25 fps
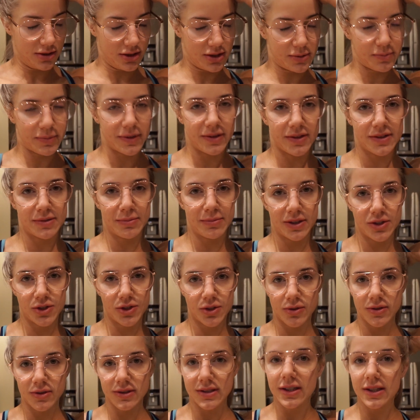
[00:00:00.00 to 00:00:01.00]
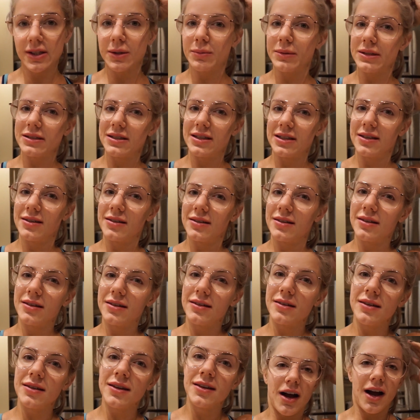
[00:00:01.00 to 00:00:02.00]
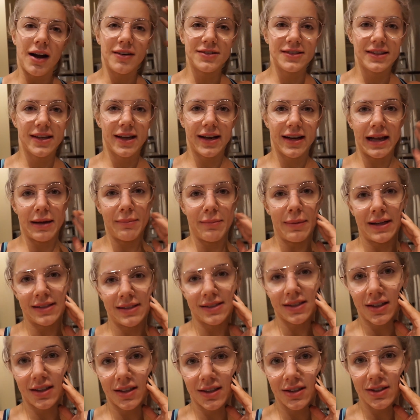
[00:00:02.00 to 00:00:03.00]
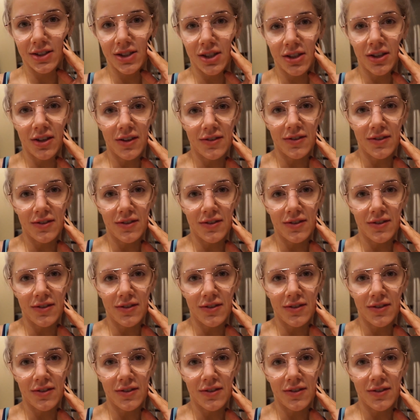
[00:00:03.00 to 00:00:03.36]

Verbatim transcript: just because my shoulders are a little bit tender after getting it massaged,